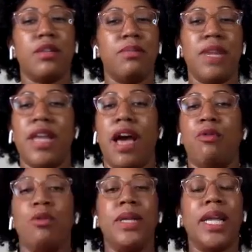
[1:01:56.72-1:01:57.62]
to me,
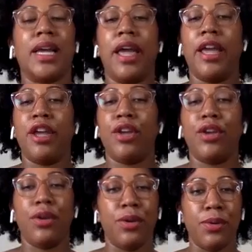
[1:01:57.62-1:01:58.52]
that will be like a
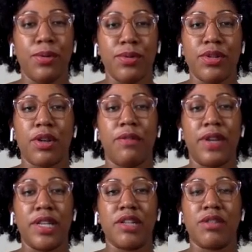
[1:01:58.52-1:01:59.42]
huge
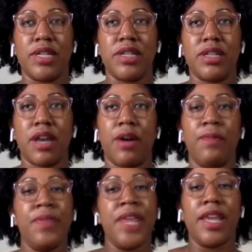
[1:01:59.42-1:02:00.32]
victory.
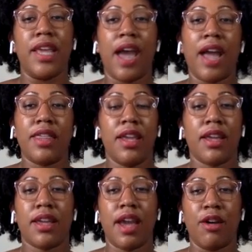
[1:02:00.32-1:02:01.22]
So yeah, I
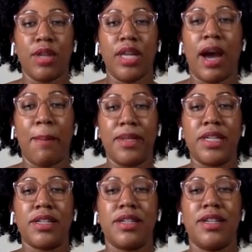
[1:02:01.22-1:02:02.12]
think healthy
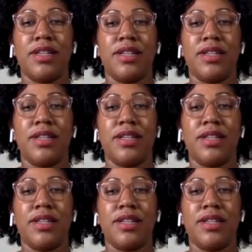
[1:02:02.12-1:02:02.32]
competition